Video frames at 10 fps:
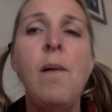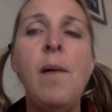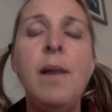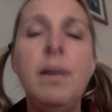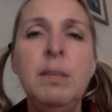
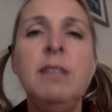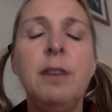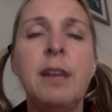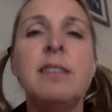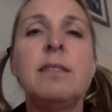I miss you
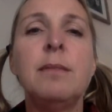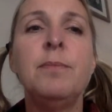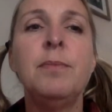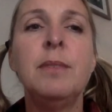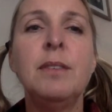guys.
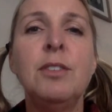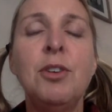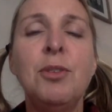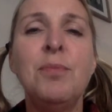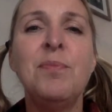
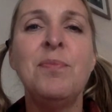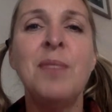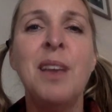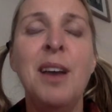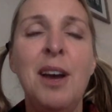So
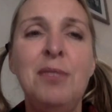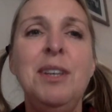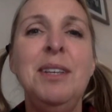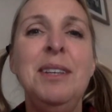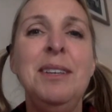have
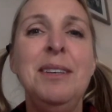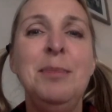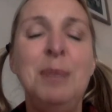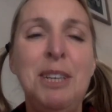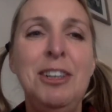fun,
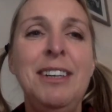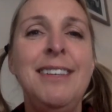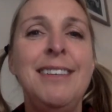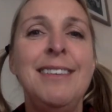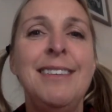be good,
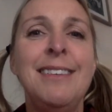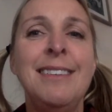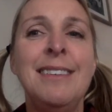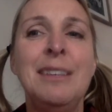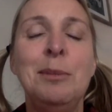
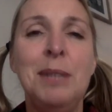be